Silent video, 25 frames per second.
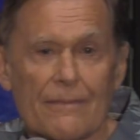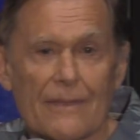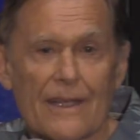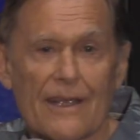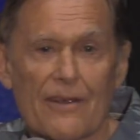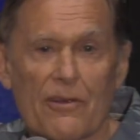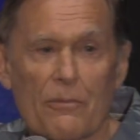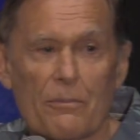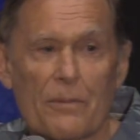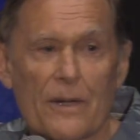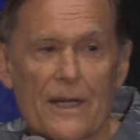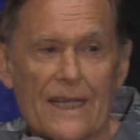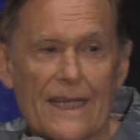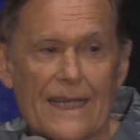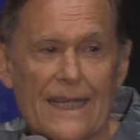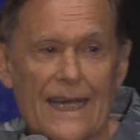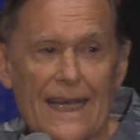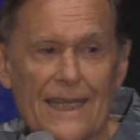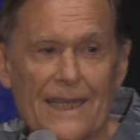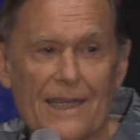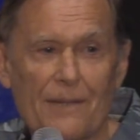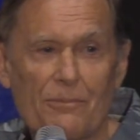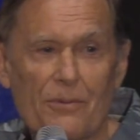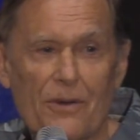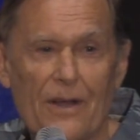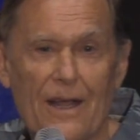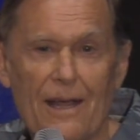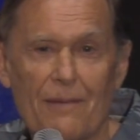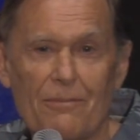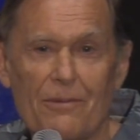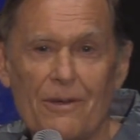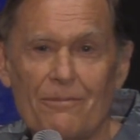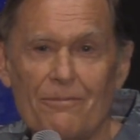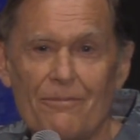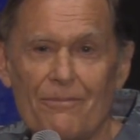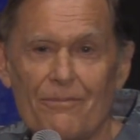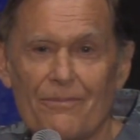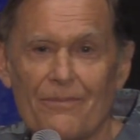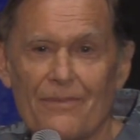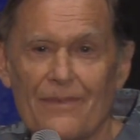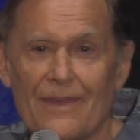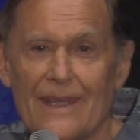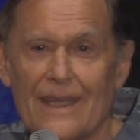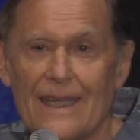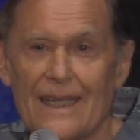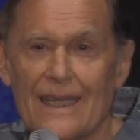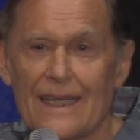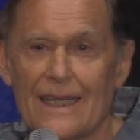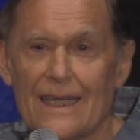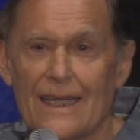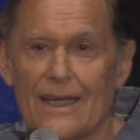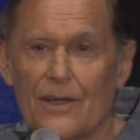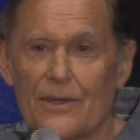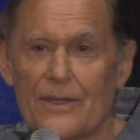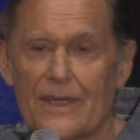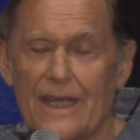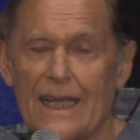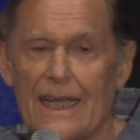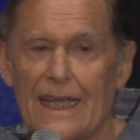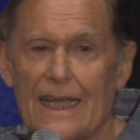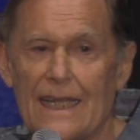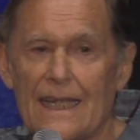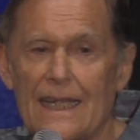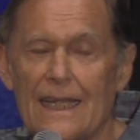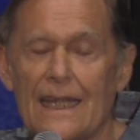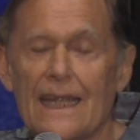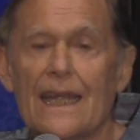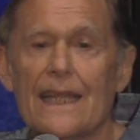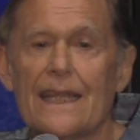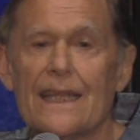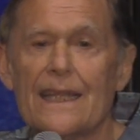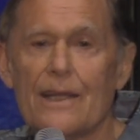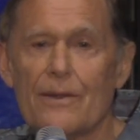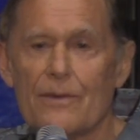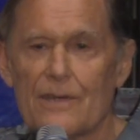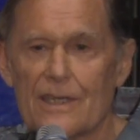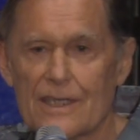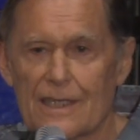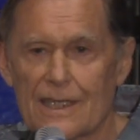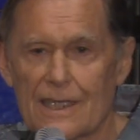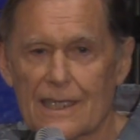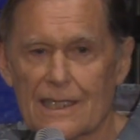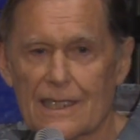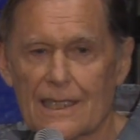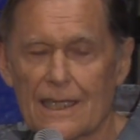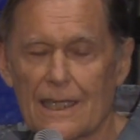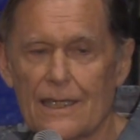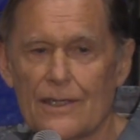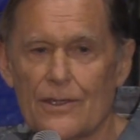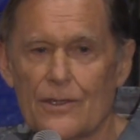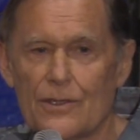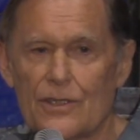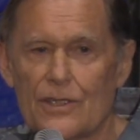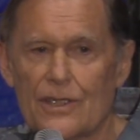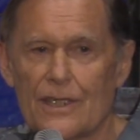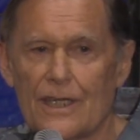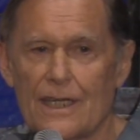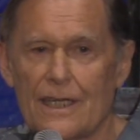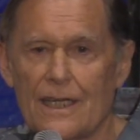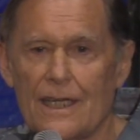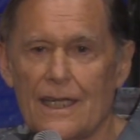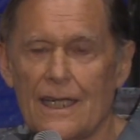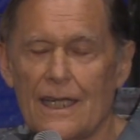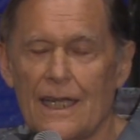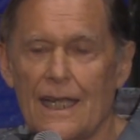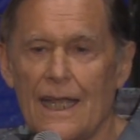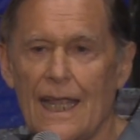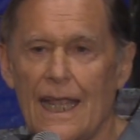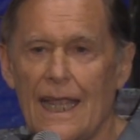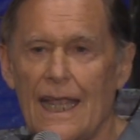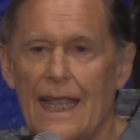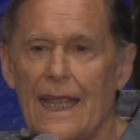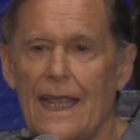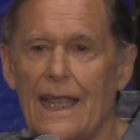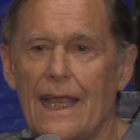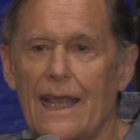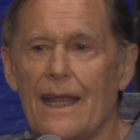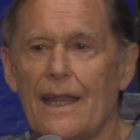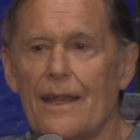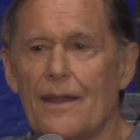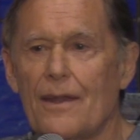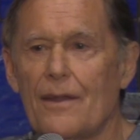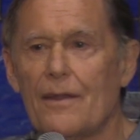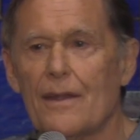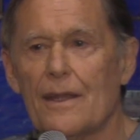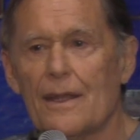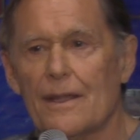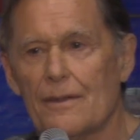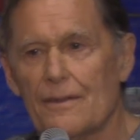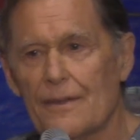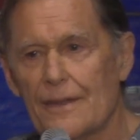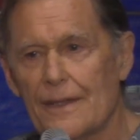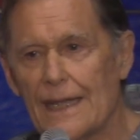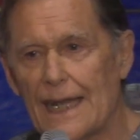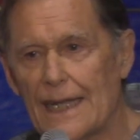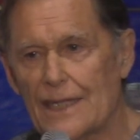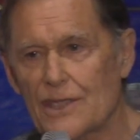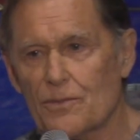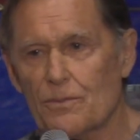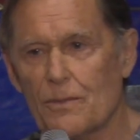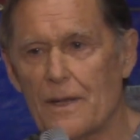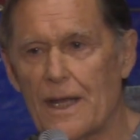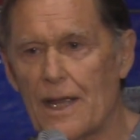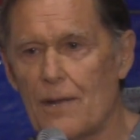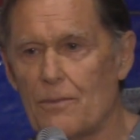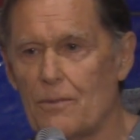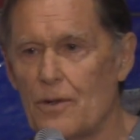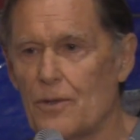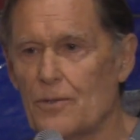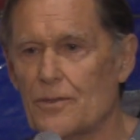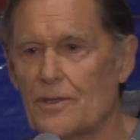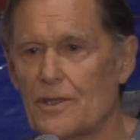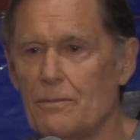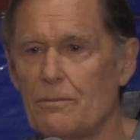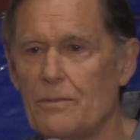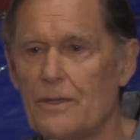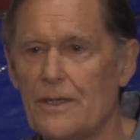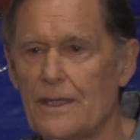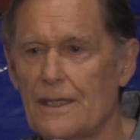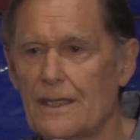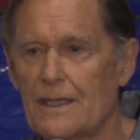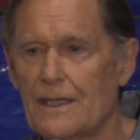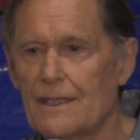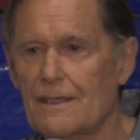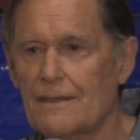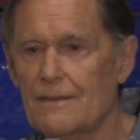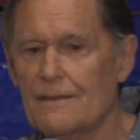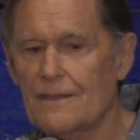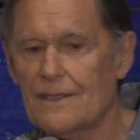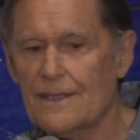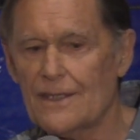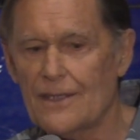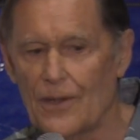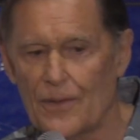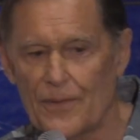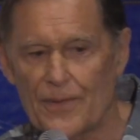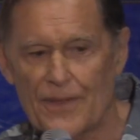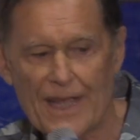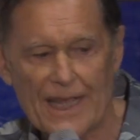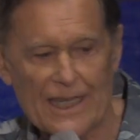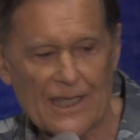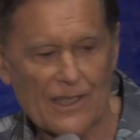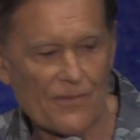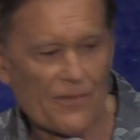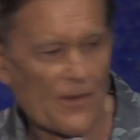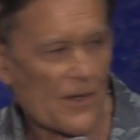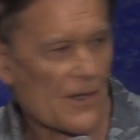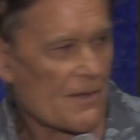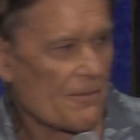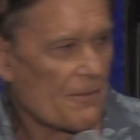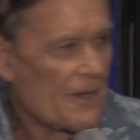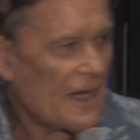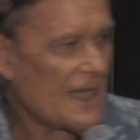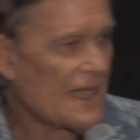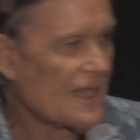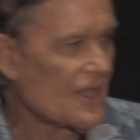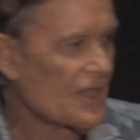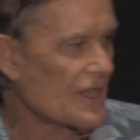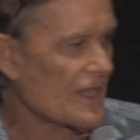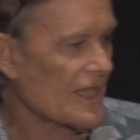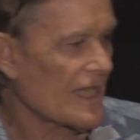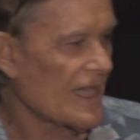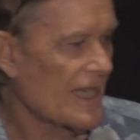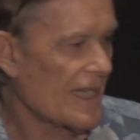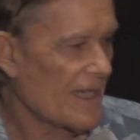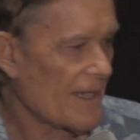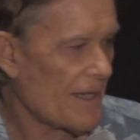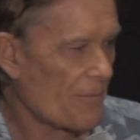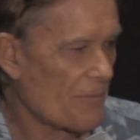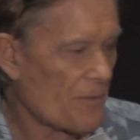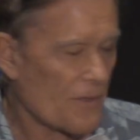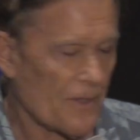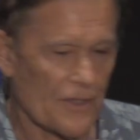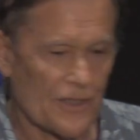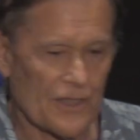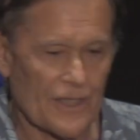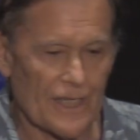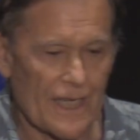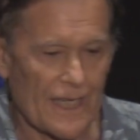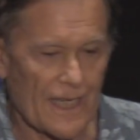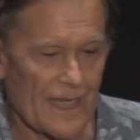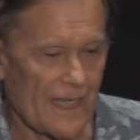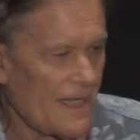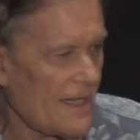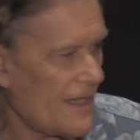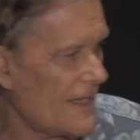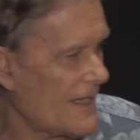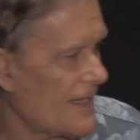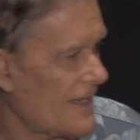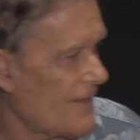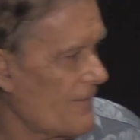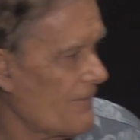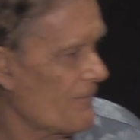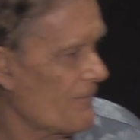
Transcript: Everybody got the problem? Okay, there is a solution, and that's why I wrote the book. So thank you very much. Appreciate it.